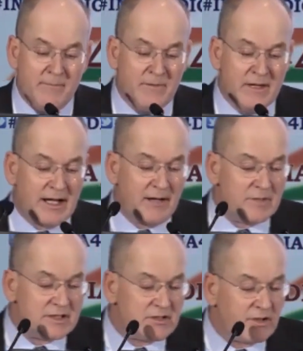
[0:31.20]

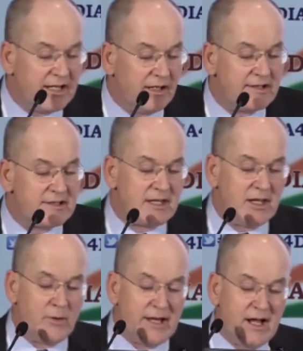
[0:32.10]
Mr. Gill is the
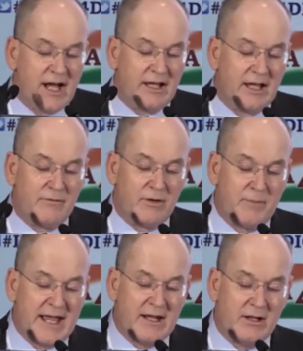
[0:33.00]
UN high-level
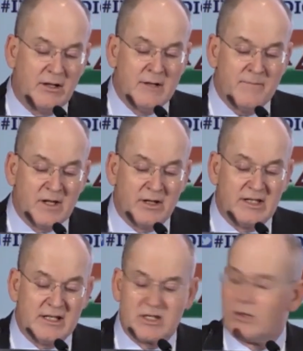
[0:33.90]
panel on
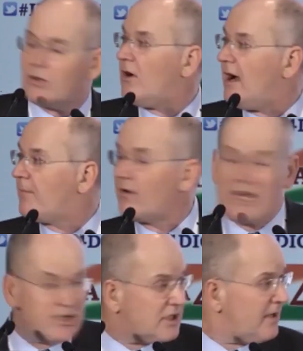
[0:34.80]
digital
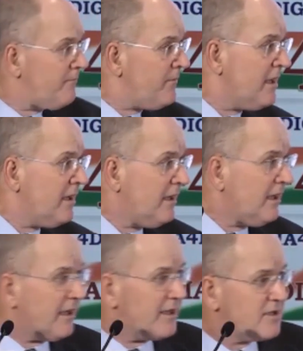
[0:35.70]
cooperation,
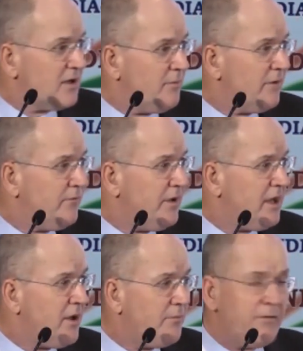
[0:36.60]
and I saw him on
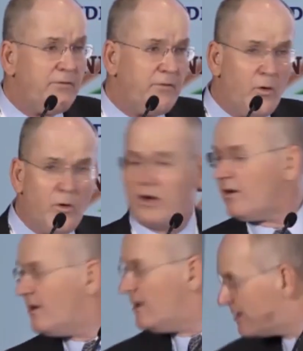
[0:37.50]
video before.
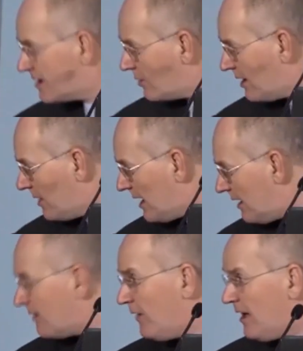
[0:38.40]
So can we get
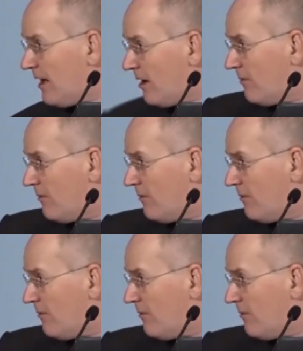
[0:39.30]
the video?